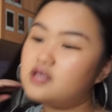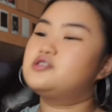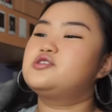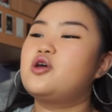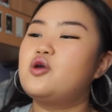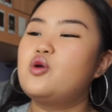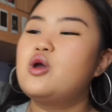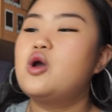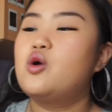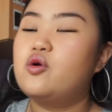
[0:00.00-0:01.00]
So
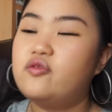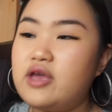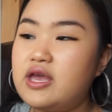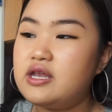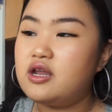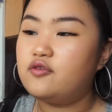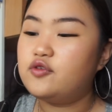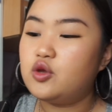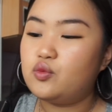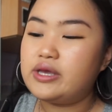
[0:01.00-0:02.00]
within a
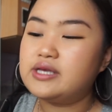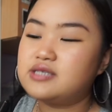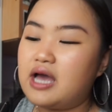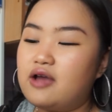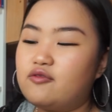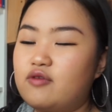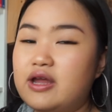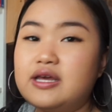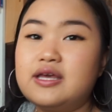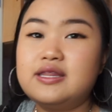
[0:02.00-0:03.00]
few weeks I have
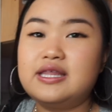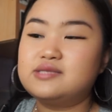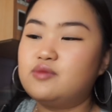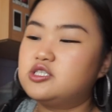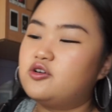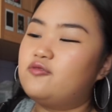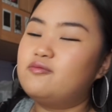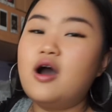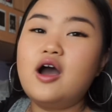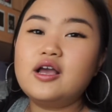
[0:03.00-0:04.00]
read this much of
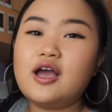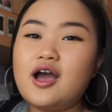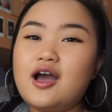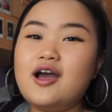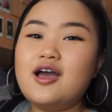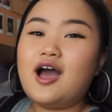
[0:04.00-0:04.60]
manga.